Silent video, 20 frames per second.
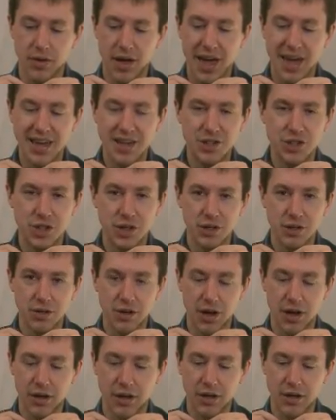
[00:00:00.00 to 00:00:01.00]
aging,
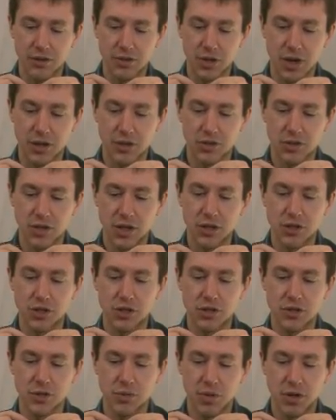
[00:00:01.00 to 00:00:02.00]
I guess
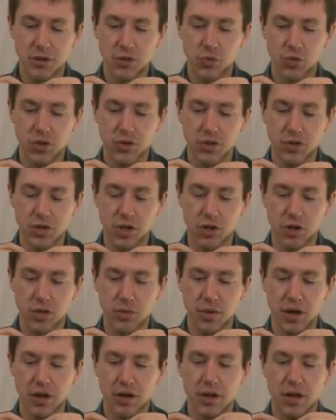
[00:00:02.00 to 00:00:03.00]
oxidation is the best word to talk
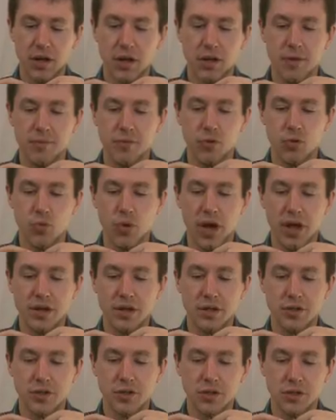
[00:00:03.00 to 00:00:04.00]
about the
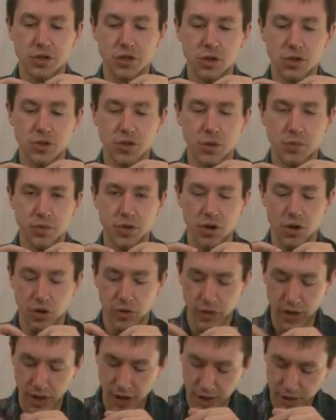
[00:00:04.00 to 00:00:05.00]
redness that shows up there
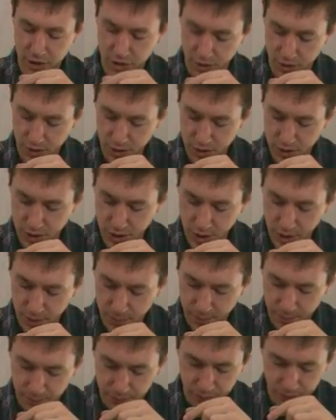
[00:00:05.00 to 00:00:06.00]
on the edge of the
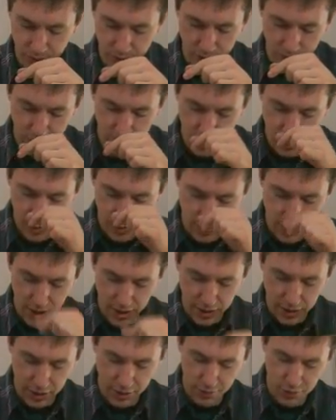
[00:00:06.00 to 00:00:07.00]
stem.
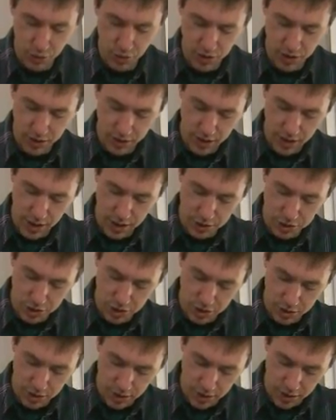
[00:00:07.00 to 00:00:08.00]
That can give you an indication